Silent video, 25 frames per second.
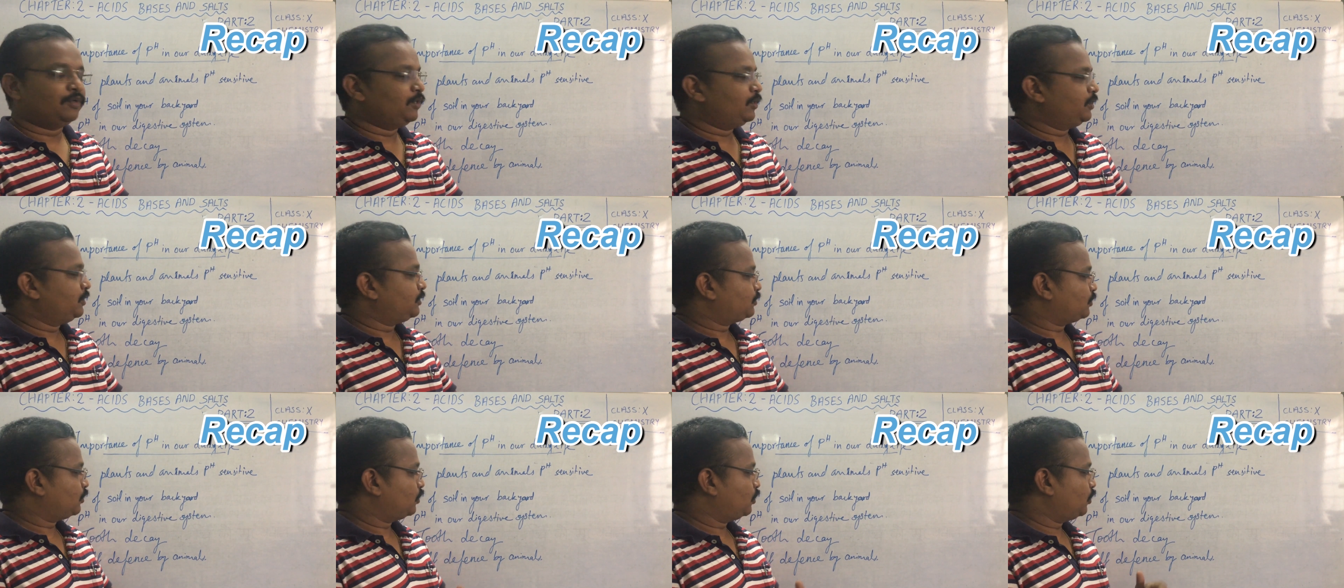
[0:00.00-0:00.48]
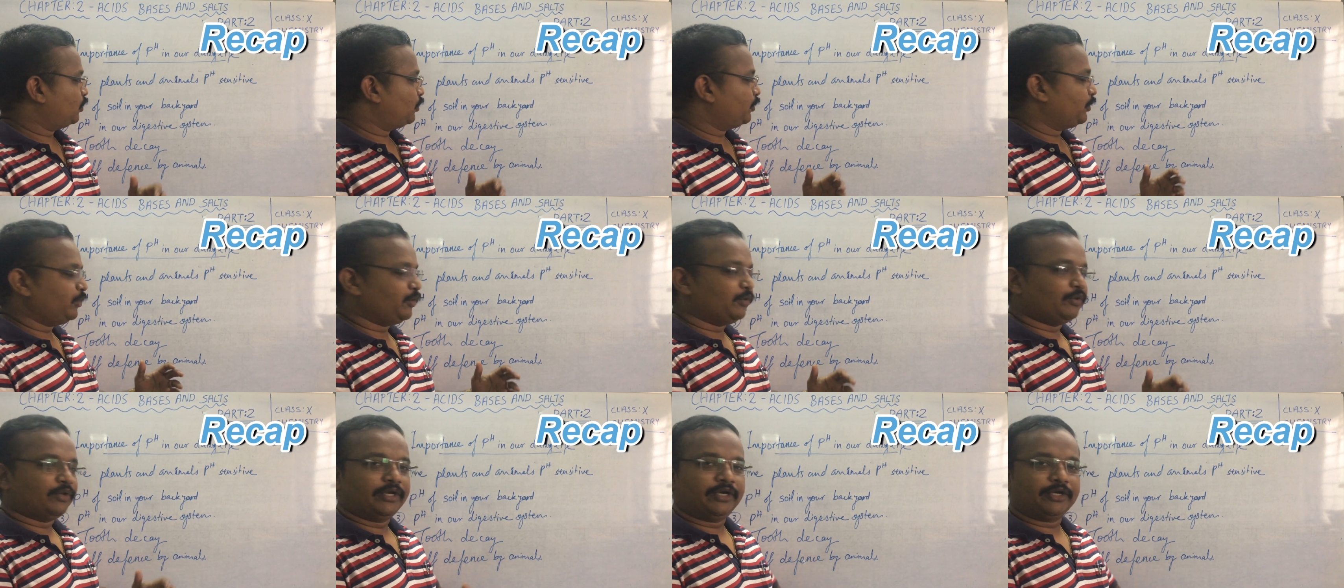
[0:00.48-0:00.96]
So
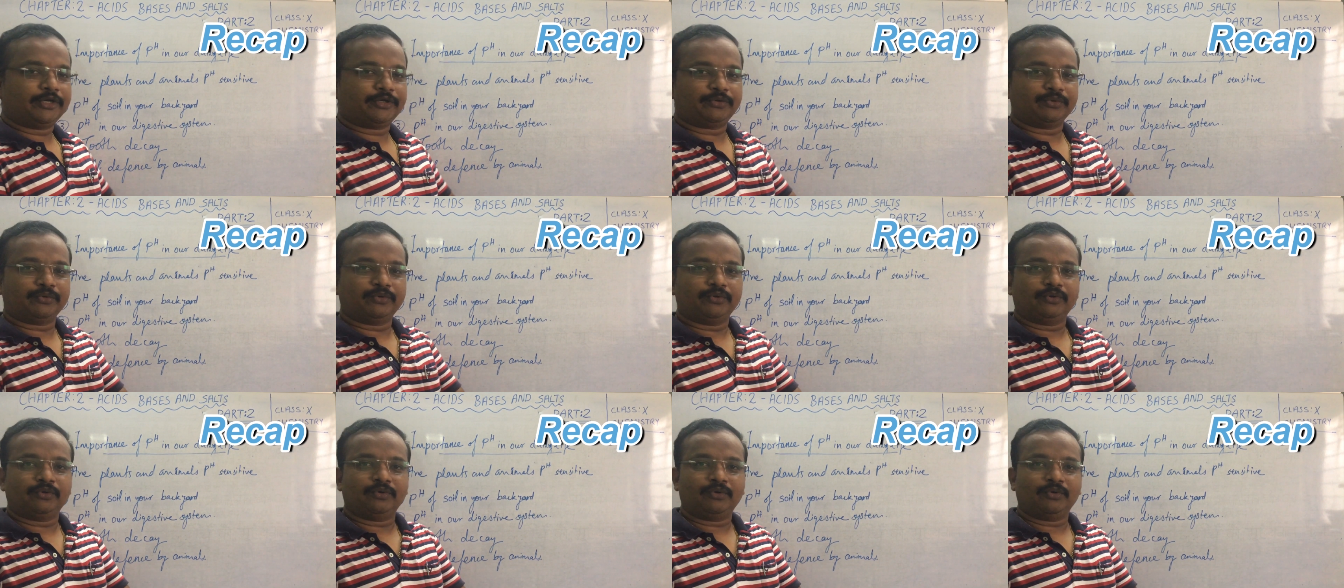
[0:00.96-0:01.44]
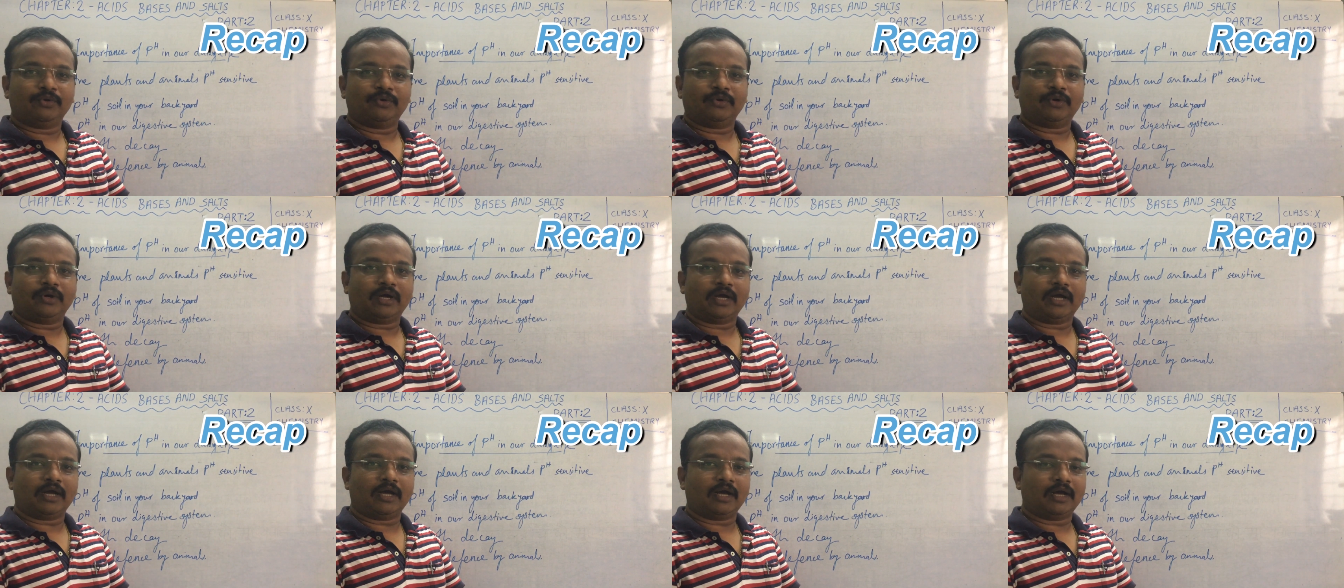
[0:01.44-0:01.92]
you need
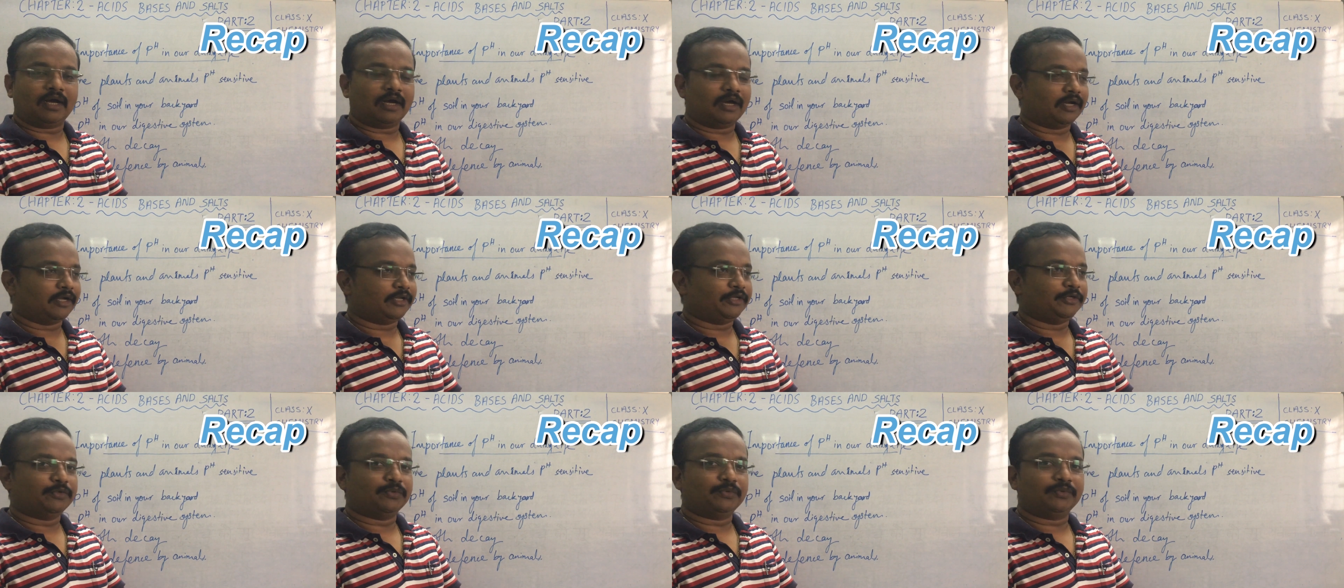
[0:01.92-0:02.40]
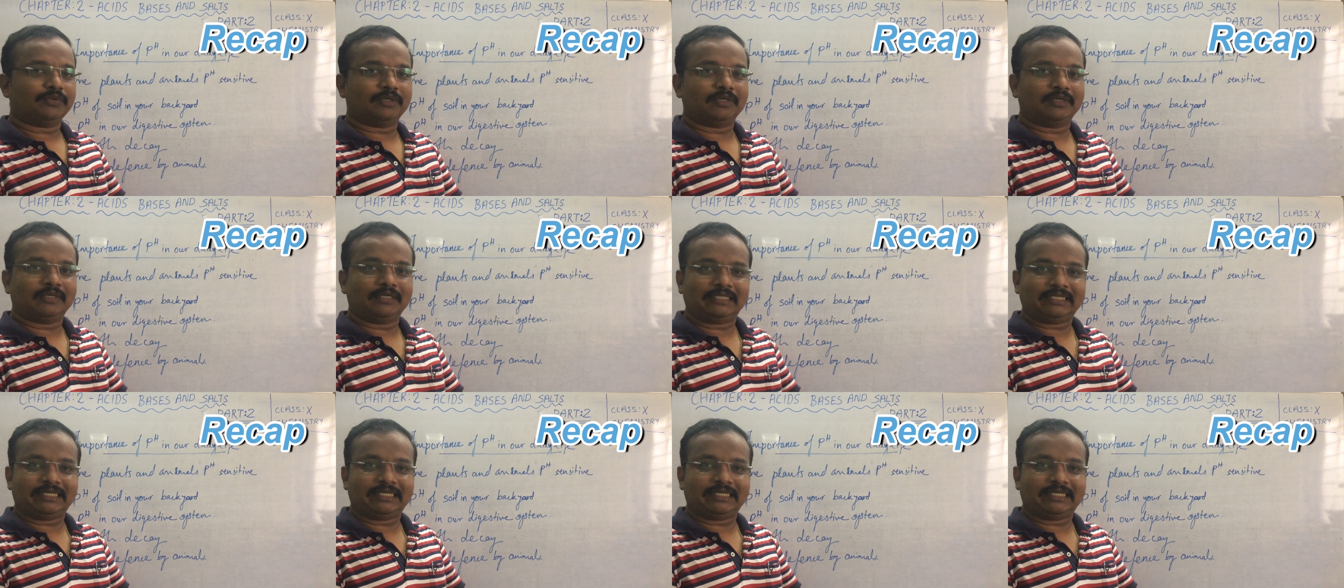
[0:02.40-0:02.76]
to